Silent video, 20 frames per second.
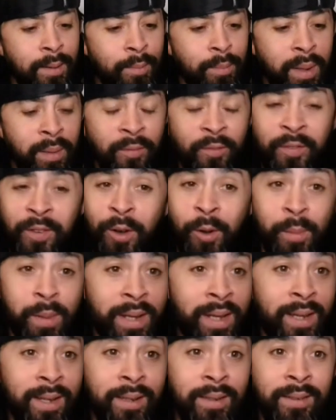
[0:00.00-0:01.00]
but I'm
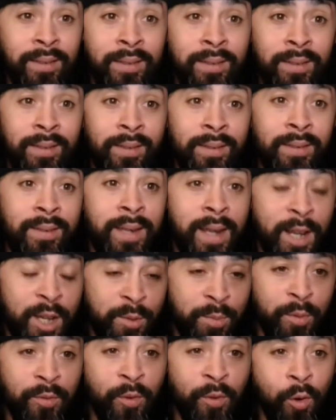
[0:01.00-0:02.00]
filming it
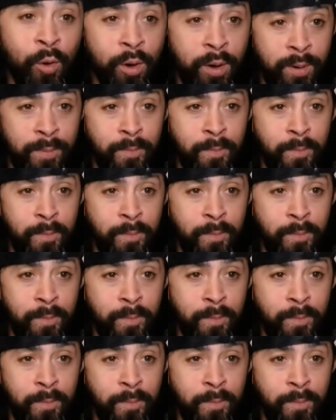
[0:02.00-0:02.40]
days before.